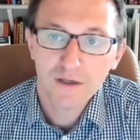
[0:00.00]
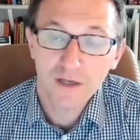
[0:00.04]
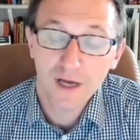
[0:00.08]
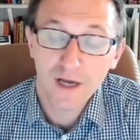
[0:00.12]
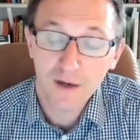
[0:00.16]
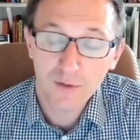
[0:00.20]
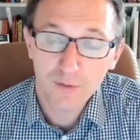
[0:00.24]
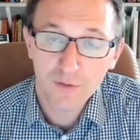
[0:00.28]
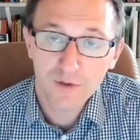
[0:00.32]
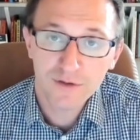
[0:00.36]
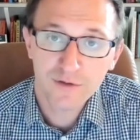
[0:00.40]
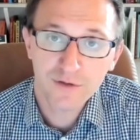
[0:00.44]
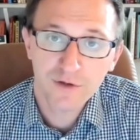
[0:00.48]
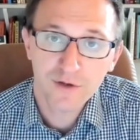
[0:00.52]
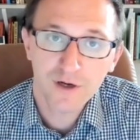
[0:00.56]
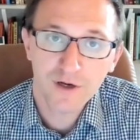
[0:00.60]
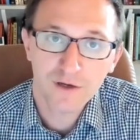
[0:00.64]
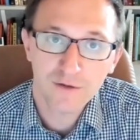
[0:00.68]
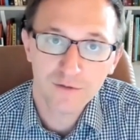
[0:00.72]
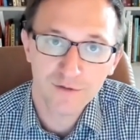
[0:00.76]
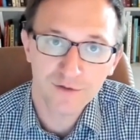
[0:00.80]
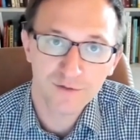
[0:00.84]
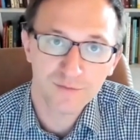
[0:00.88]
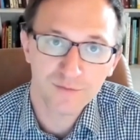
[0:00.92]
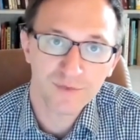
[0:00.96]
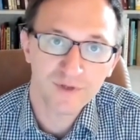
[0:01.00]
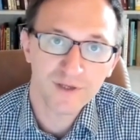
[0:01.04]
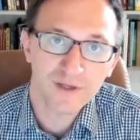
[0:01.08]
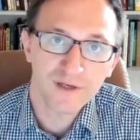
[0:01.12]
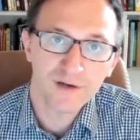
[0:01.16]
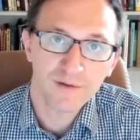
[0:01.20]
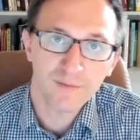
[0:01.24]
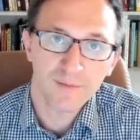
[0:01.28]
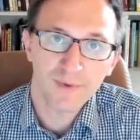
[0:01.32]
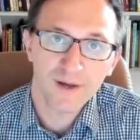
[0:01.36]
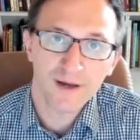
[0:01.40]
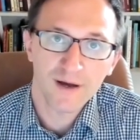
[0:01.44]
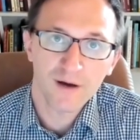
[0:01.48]
I want to talk a little
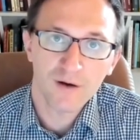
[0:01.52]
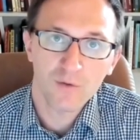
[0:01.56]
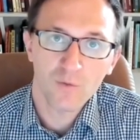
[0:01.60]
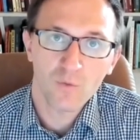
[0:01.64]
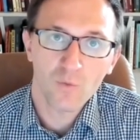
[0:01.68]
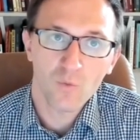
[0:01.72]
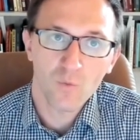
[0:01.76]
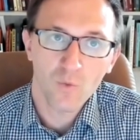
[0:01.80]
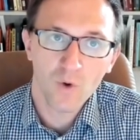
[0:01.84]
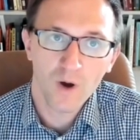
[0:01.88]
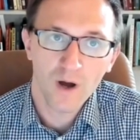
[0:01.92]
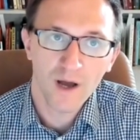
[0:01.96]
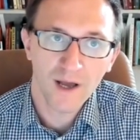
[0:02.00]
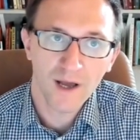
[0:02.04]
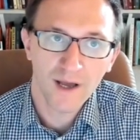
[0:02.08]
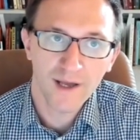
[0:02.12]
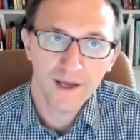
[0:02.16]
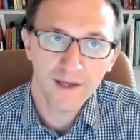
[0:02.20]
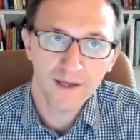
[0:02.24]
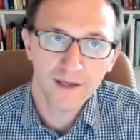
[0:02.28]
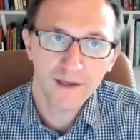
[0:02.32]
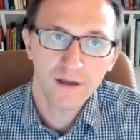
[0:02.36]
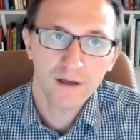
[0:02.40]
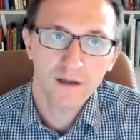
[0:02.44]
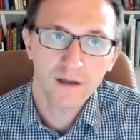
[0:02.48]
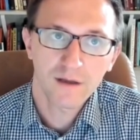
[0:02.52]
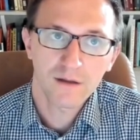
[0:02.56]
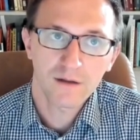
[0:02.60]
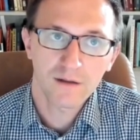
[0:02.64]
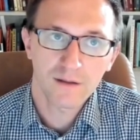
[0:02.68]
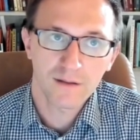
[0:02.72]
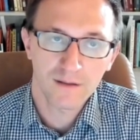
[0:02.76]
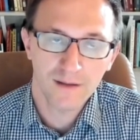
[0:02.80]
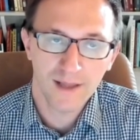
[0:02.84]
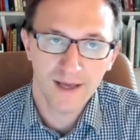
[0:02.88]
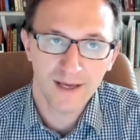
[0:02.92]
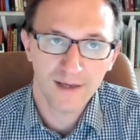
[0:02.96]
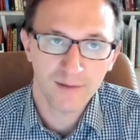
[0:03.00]
bit about why
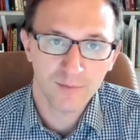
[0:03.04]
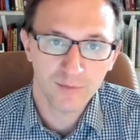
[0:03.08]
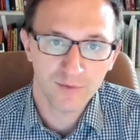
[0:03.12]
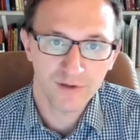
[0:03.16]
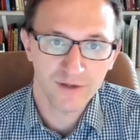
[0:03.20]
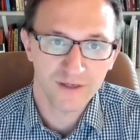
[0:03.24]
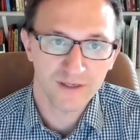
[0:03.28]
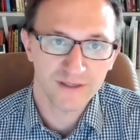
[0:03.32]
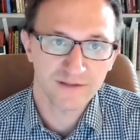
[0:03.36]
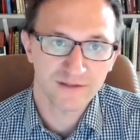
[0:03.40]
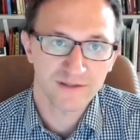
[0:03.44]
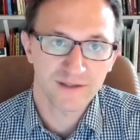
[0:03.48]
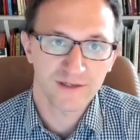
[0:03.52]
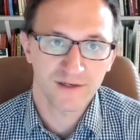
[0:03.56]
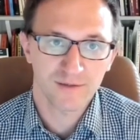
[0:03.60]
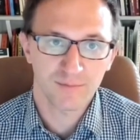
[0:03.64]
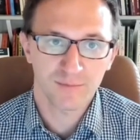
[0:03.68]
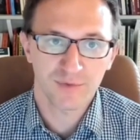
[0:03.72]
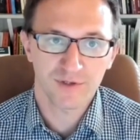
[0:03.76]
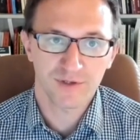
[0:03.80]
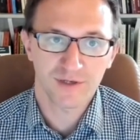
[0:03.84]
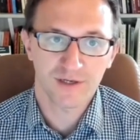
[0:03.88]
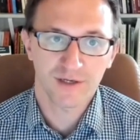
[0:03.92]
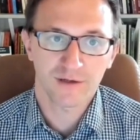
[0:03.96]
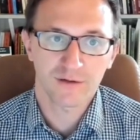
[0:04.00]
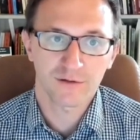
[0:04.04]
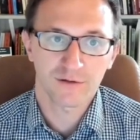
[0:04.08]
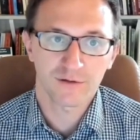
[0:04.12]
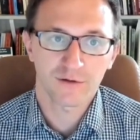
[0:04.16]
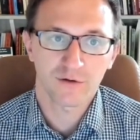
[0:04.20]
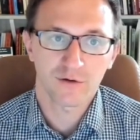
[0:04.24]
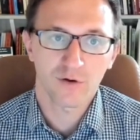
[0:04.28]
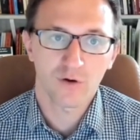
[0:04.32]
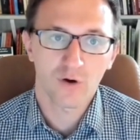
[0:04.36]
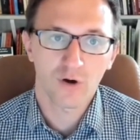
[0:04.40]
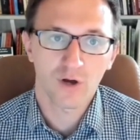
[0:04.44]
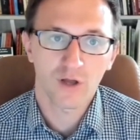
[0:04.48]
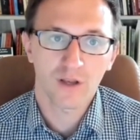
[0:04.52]
libraries, and in
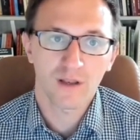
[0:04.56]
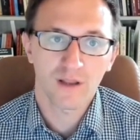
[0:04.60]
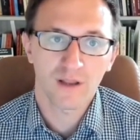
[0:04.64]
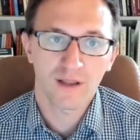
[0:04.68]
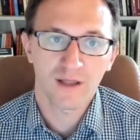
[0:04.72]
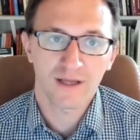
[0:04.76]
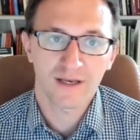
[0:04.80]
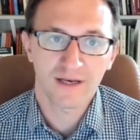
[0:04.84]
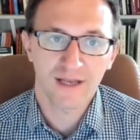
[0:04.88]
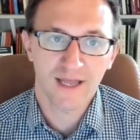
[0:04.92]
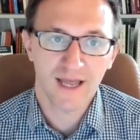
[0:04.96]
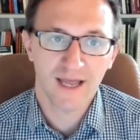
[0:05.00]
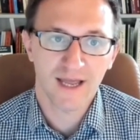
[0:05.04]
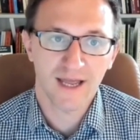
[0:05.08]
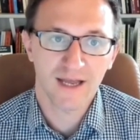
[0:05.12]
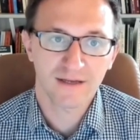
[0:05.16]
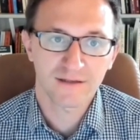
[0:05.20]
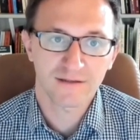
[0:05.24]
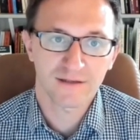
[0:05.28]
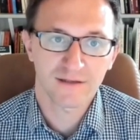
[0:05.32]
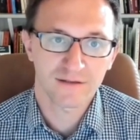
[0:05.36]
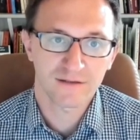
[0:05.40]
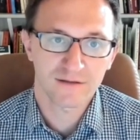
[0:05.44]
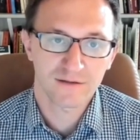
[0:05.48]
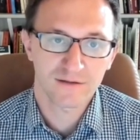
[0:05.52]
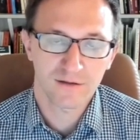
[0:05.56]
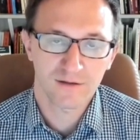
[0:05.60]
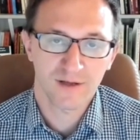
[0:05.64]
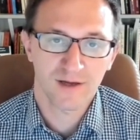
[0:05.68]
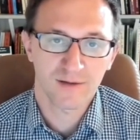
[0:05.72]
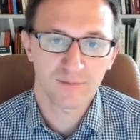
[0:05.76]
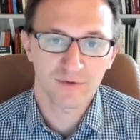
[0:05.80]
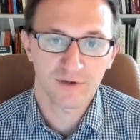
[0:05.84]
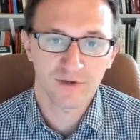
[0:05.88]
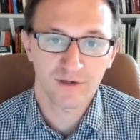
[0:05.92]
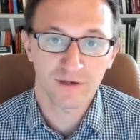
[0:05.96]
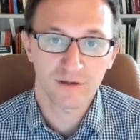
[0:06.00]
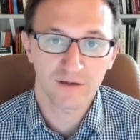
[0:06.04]
particular, online access to
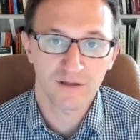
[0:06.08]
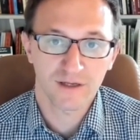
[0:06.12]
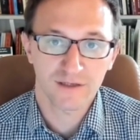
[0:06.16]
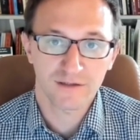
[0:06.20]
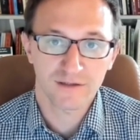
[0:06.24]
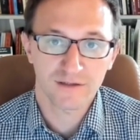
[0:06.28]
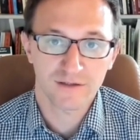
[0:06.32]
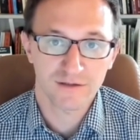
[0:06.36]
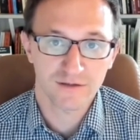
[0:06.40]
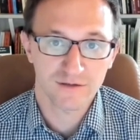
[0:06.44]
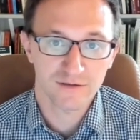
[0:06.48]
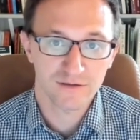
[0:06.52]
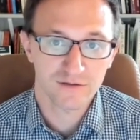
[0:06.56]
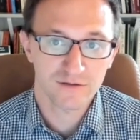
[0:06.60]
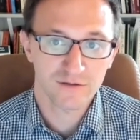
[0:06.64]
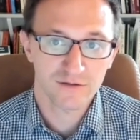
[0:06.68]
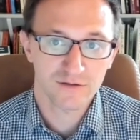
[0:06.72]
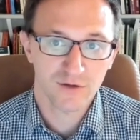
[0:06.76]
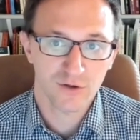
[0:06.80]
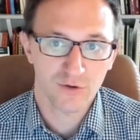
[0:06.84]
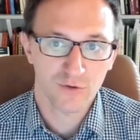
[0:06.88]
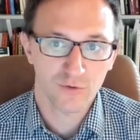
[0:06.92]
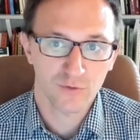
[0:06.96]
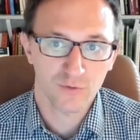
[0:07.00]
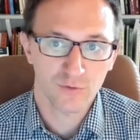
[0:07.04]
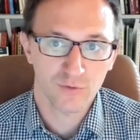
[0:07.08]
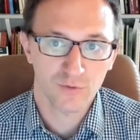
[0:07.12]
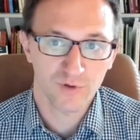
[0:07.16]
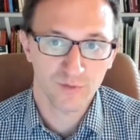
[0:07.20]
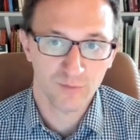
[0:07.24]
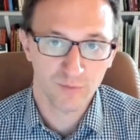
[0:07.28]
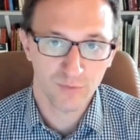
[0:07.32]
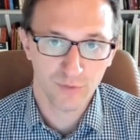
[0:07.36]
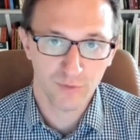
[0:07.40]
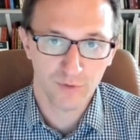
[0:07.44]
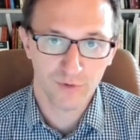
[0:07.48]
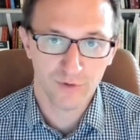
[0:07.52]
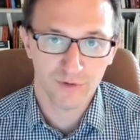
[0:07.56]
library collections is so
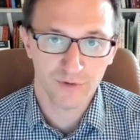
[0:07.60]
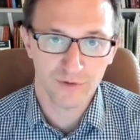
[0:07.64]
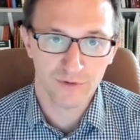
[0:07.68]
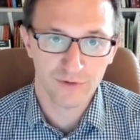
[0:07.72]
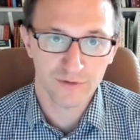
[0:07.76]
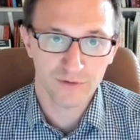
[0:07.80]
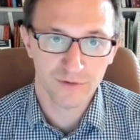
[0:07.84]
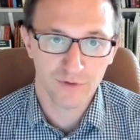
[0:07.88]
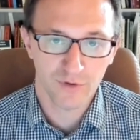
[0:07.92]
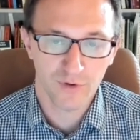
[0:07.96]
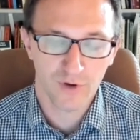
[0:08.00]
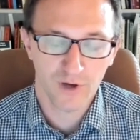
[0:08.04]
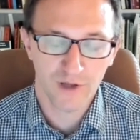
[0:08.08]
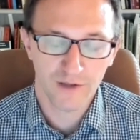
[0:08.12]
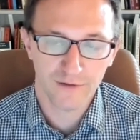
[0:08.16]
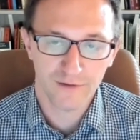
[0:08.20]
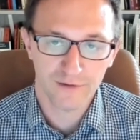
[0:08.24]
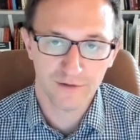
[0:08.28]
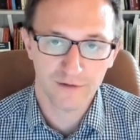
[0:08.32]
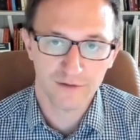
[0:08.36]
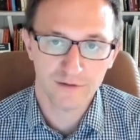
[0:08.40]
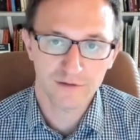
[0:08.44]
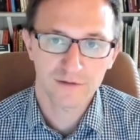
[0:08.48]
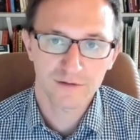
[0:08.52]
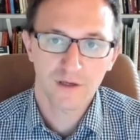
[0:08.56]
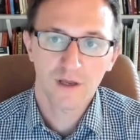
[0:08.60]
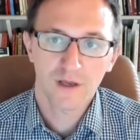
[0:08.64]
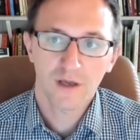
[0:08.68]
important to authors.